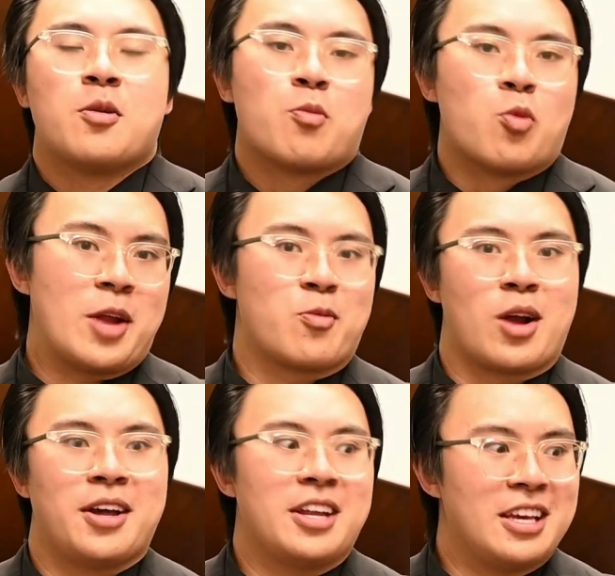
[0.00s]
Red
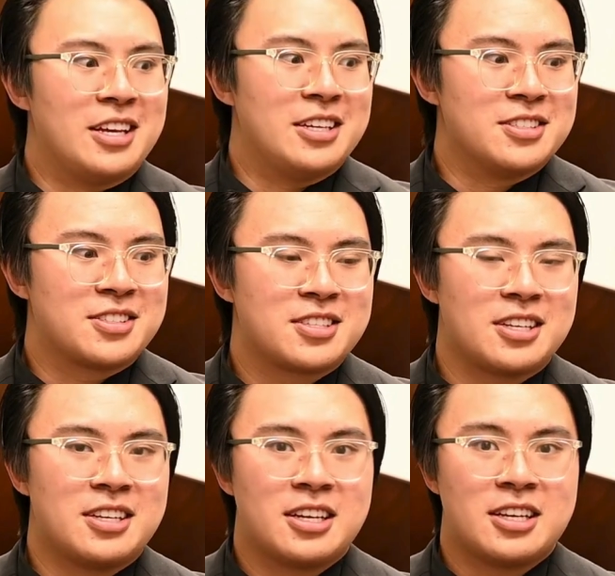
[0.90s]
rot
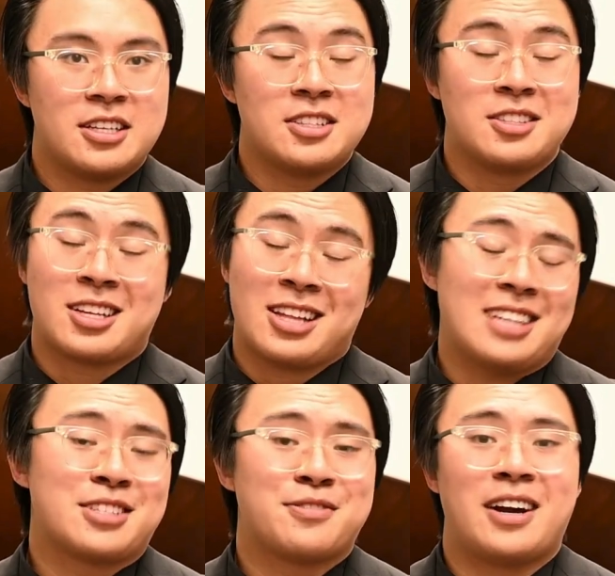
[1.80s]
is
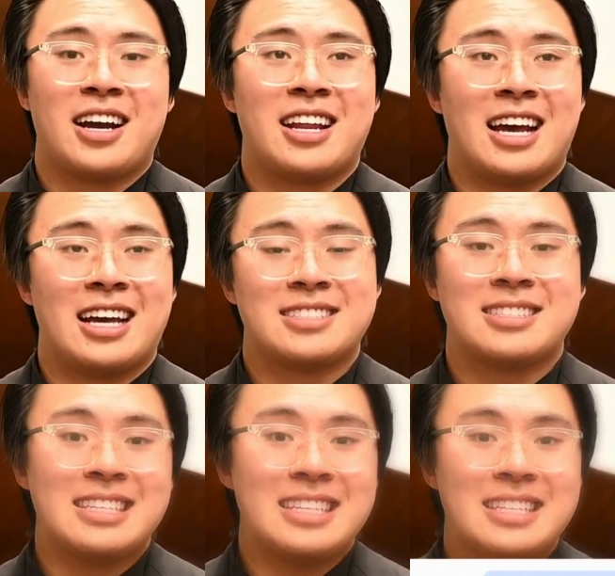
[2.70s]
classified as
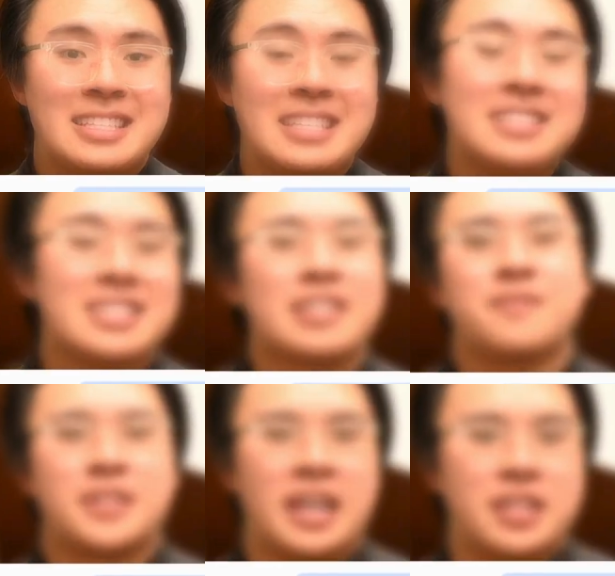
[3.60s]
the
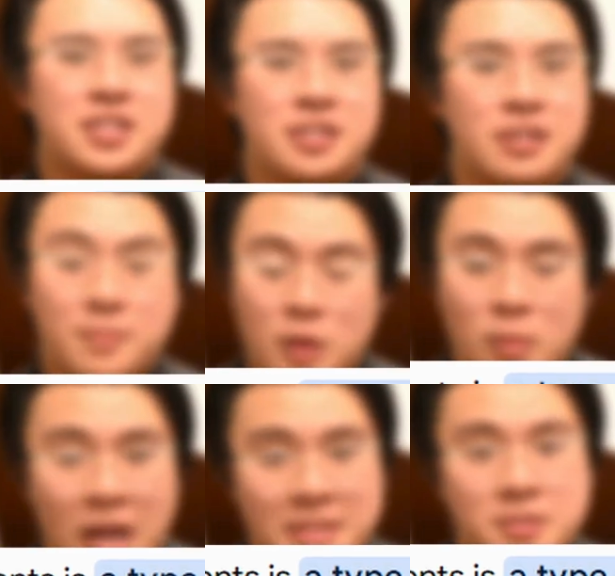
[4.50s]
dezinkification of your
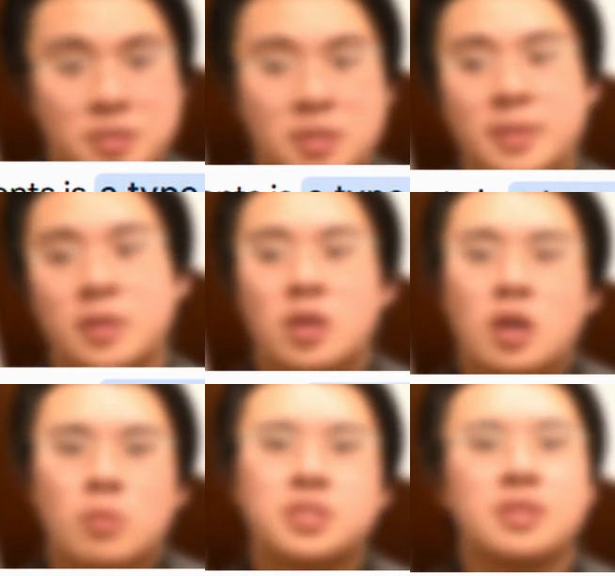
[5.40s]
brass instrument,
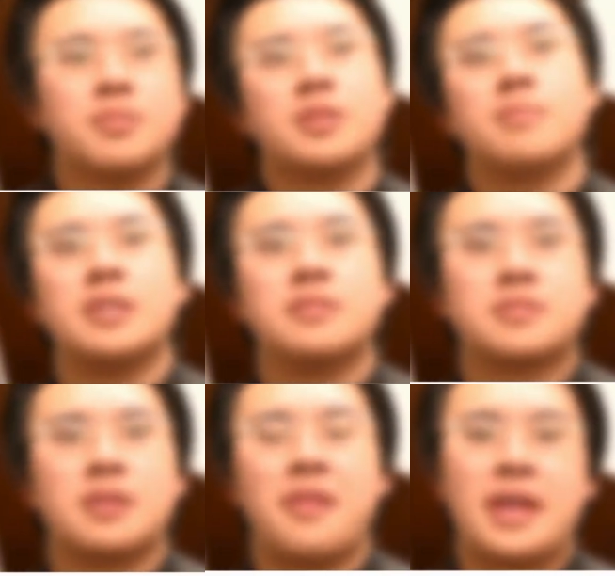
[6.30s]
which simply means
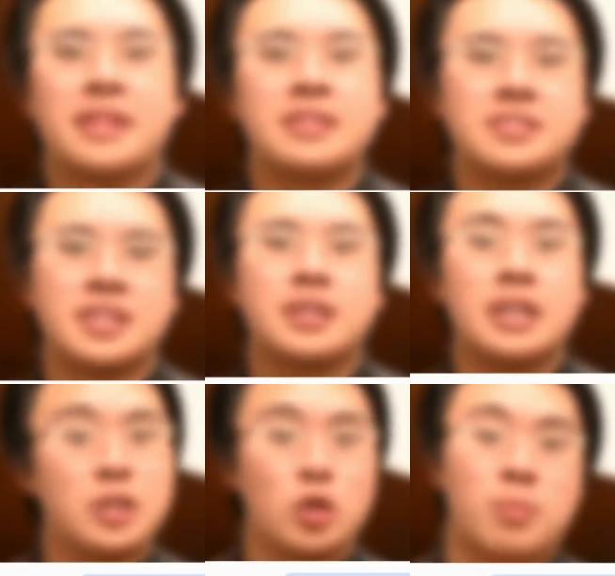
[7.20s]
that the zinc
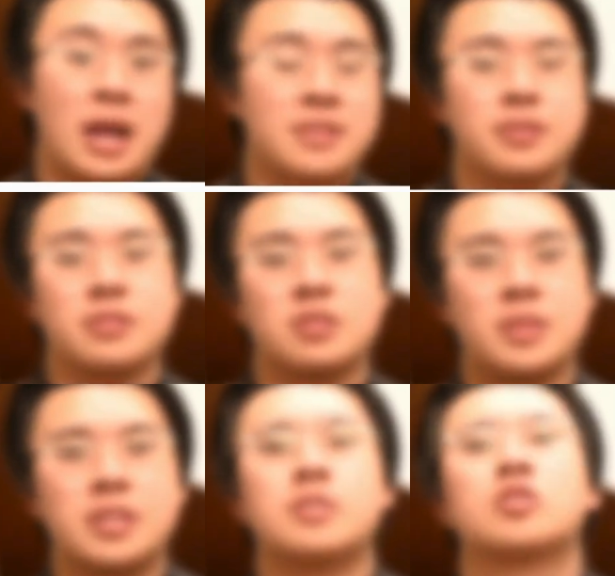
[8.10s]
in your brass
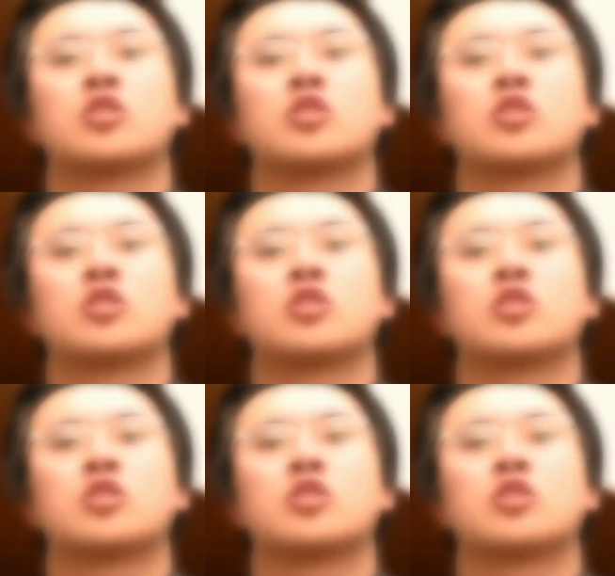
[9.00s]
instrument is